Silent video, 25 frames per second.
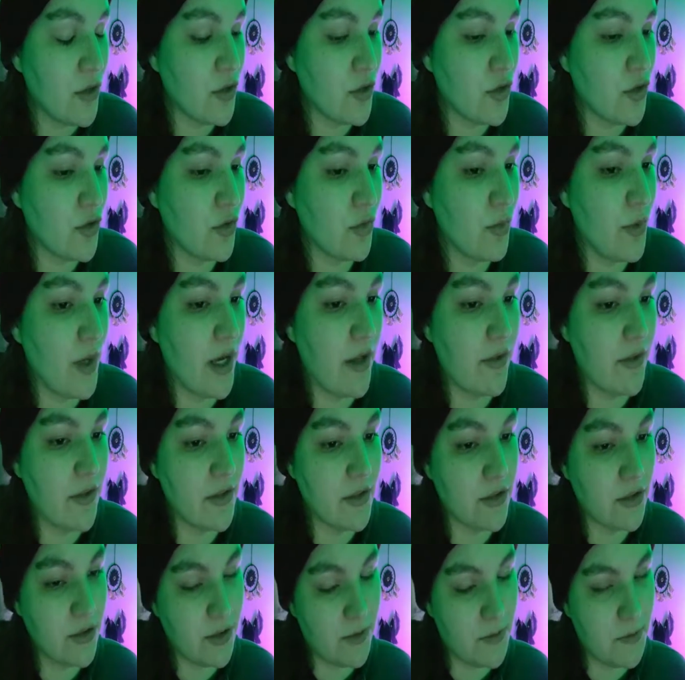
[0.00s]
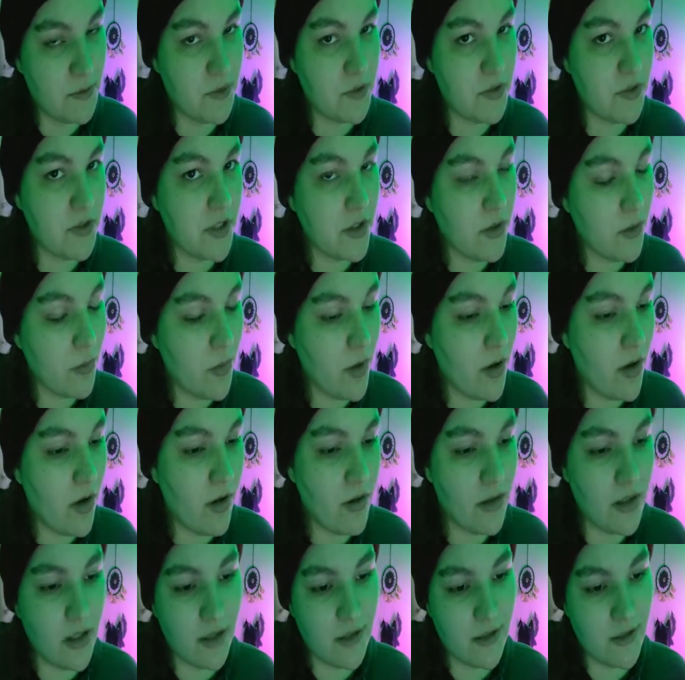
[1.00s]
So now there's a Christmas tree on the
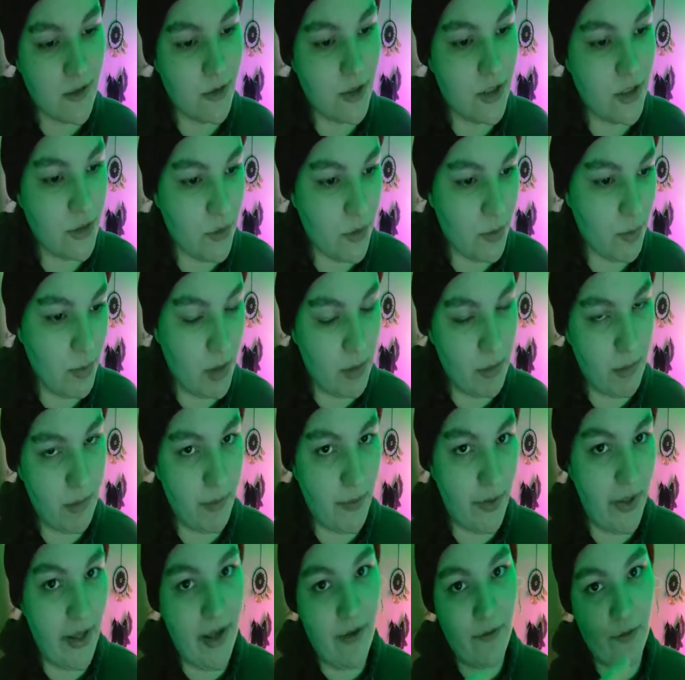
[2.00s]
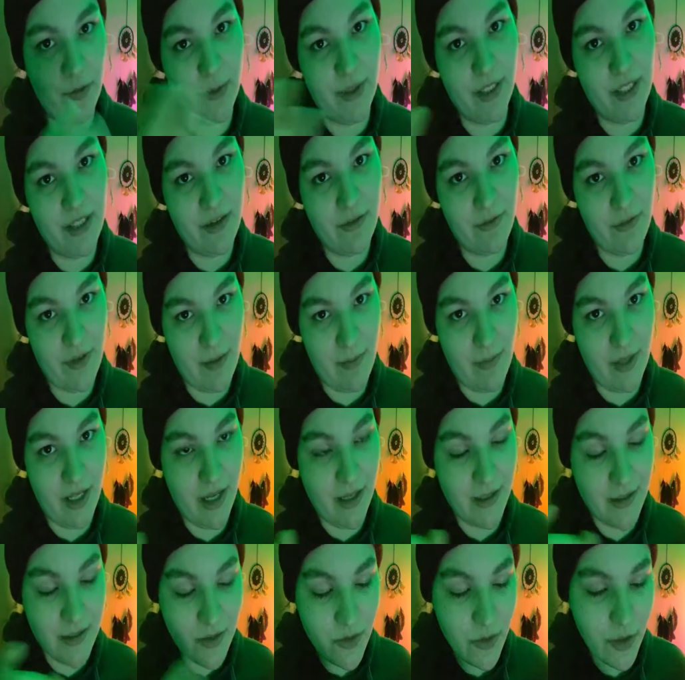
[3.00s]
wall. Long story short, blah, blah, blah. Everybody in the family
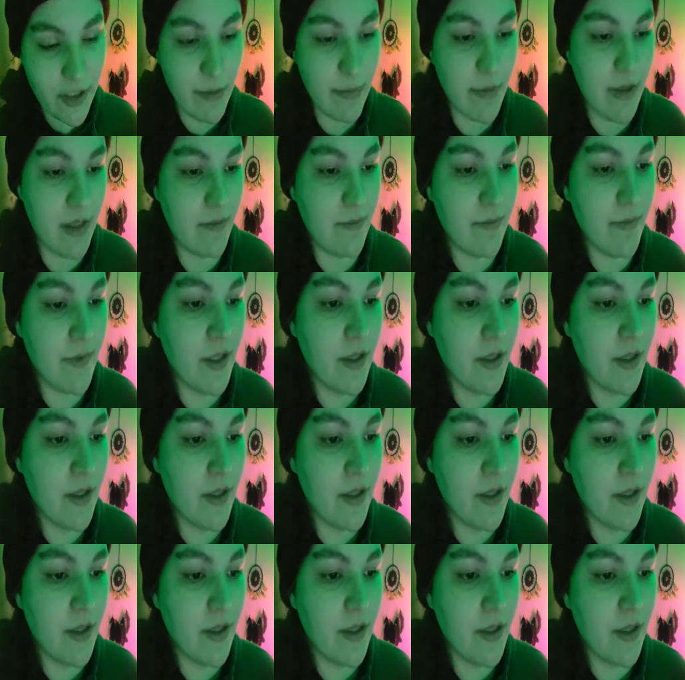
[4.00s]
has an ornament.